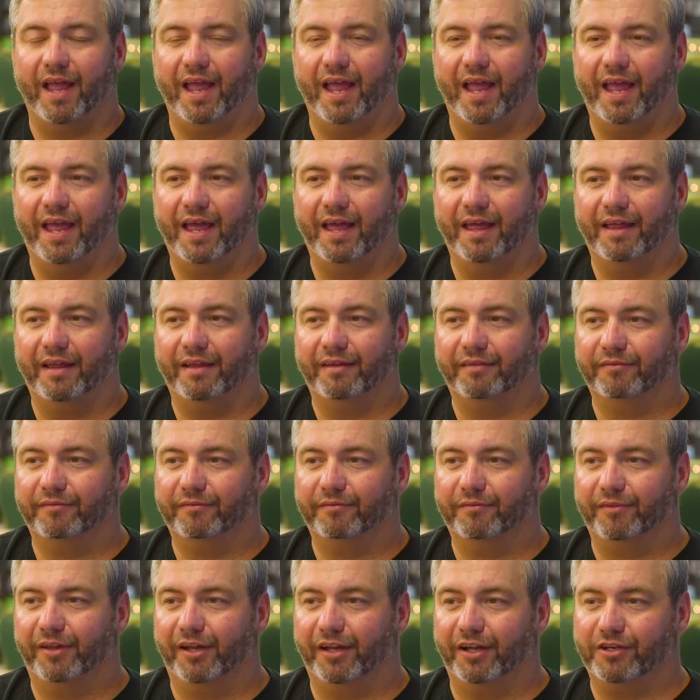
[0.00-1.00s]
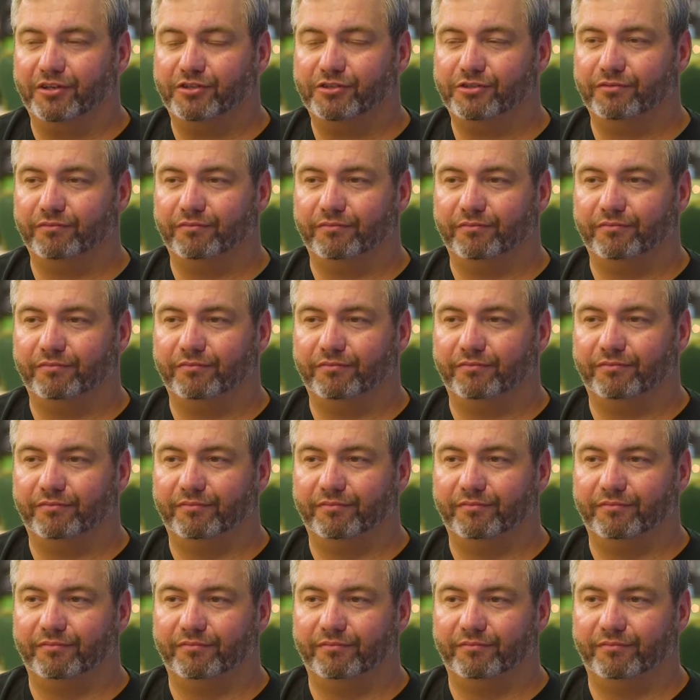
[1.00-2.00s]
and
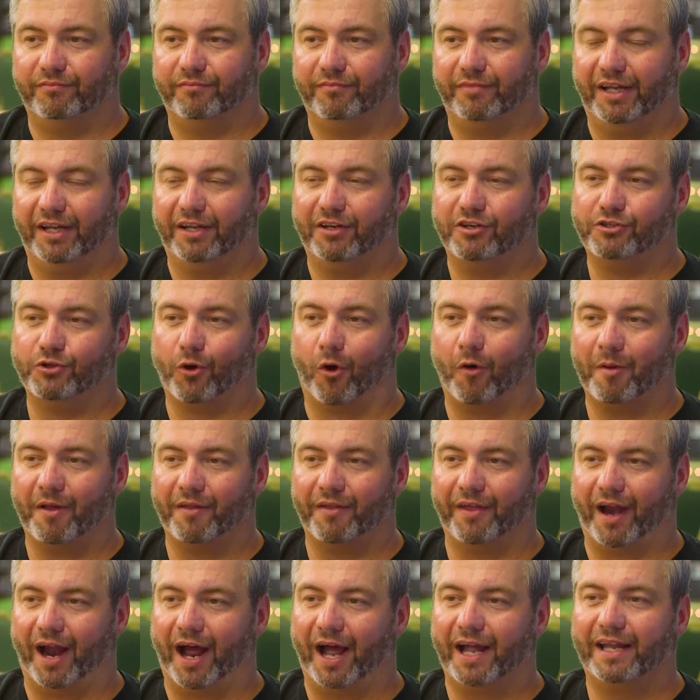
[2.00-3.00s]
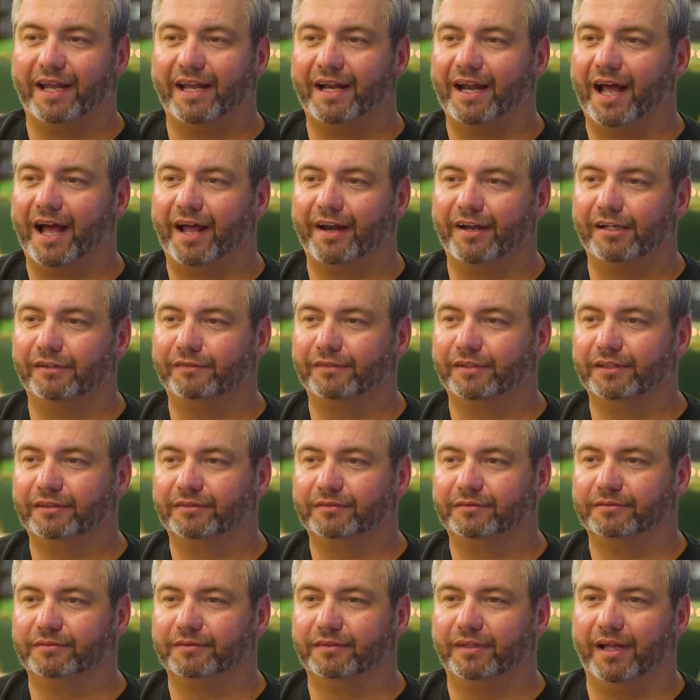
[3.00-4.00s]
the enjoyment that I get out of
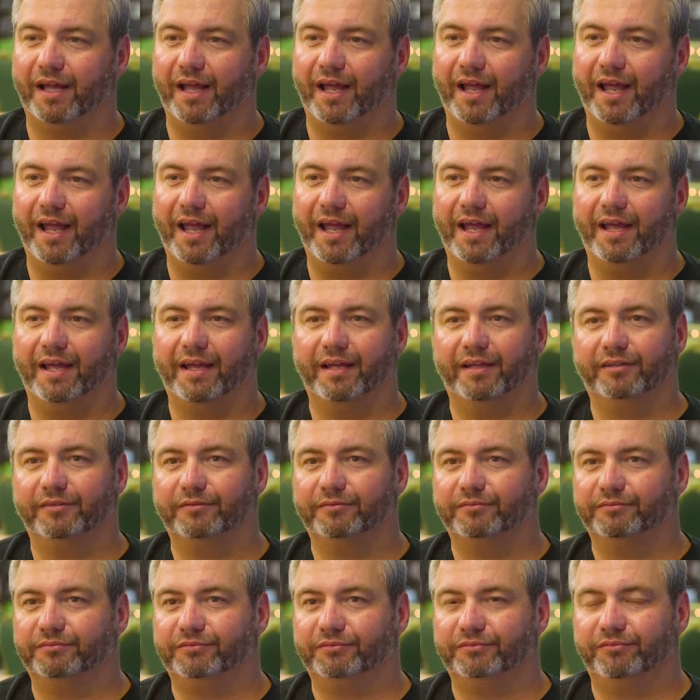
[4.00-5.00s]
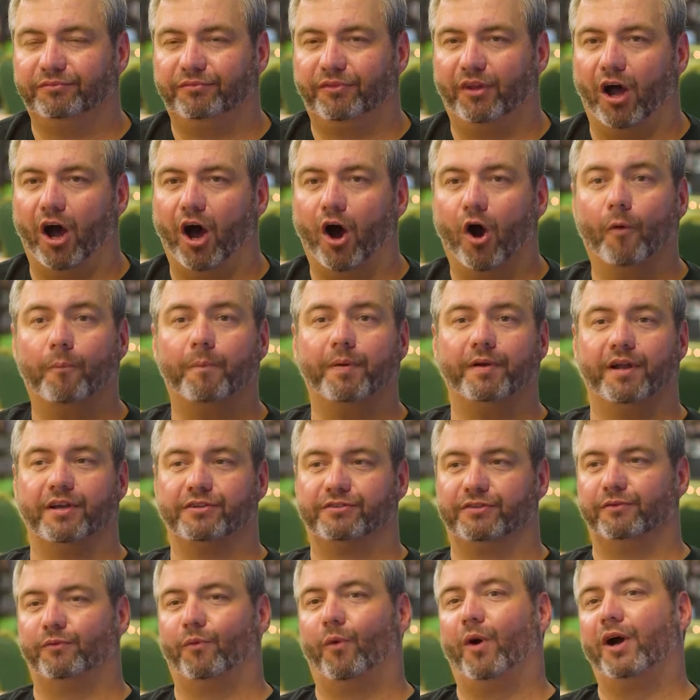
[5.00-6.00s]
it, and the
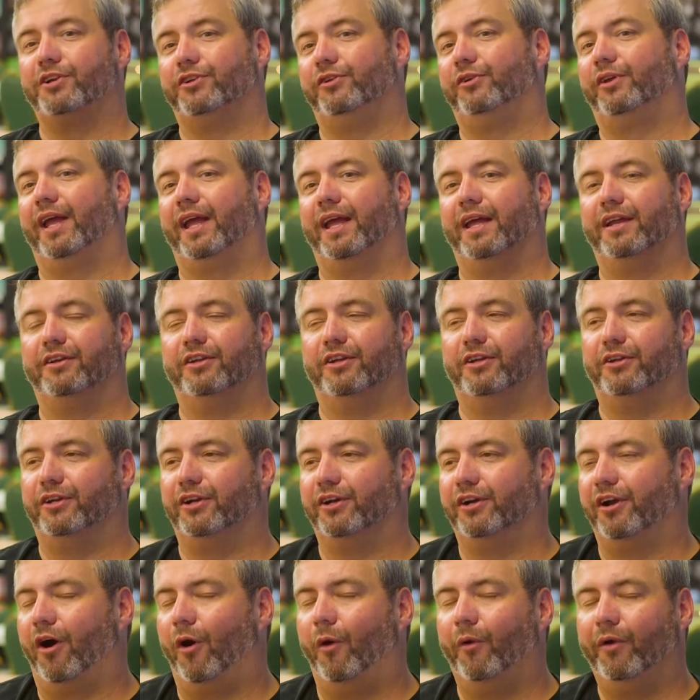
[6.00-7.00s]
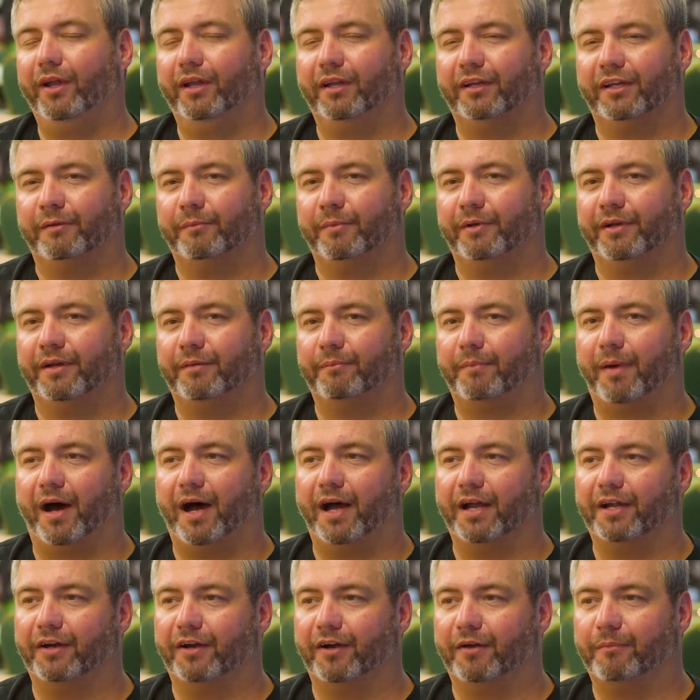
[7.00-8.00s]
openness of what you can do. You're only limited
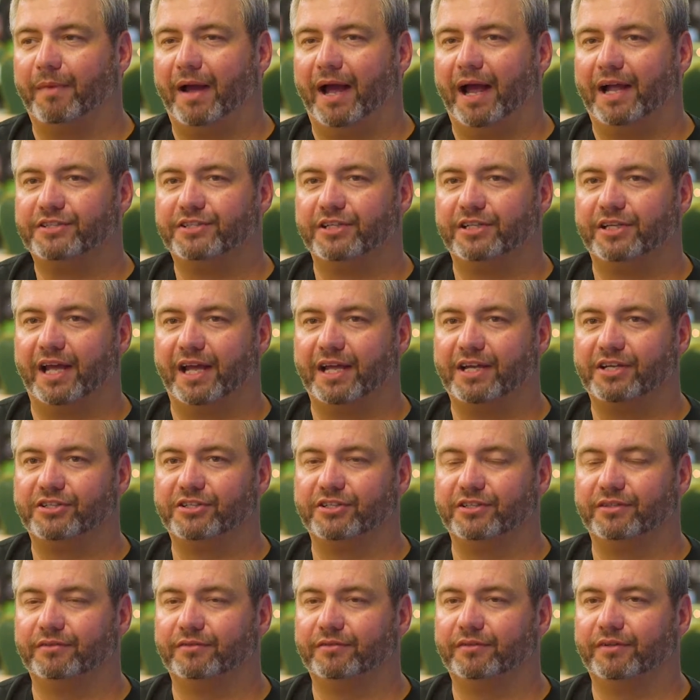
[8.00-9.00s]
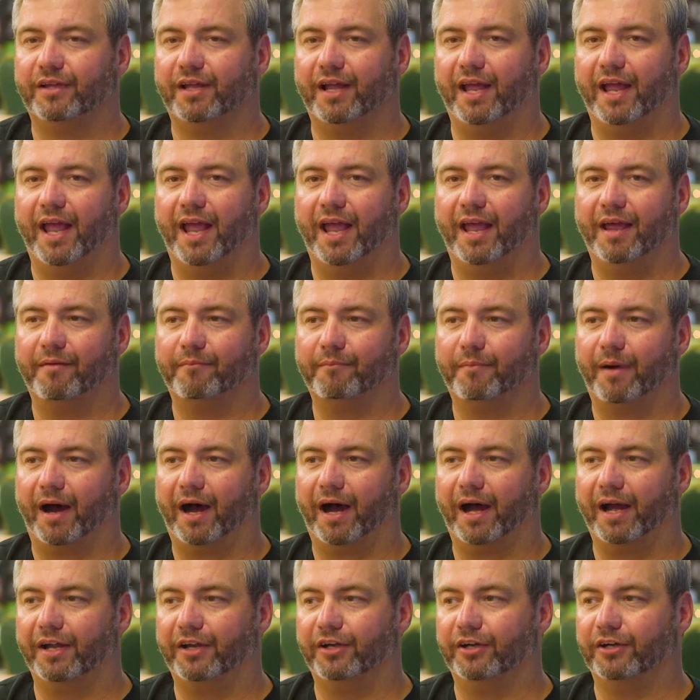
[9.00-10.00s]
by your imagination and
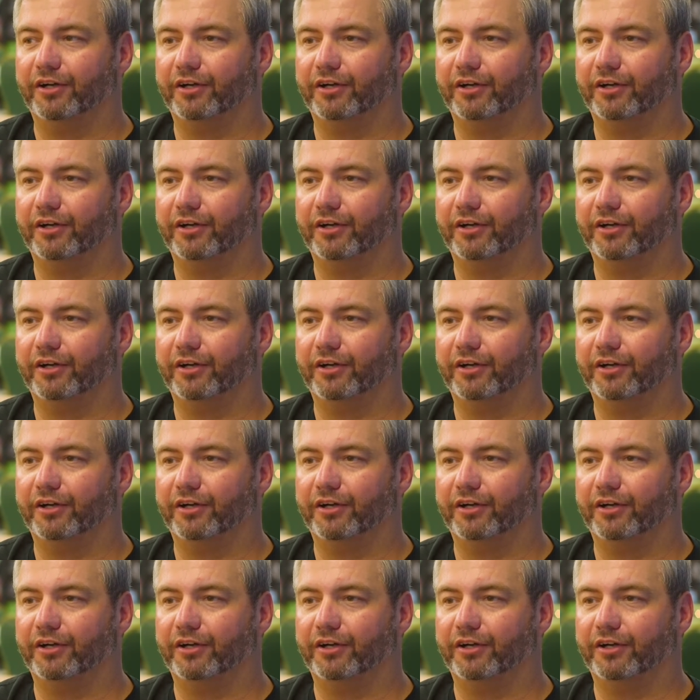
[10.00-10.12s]
by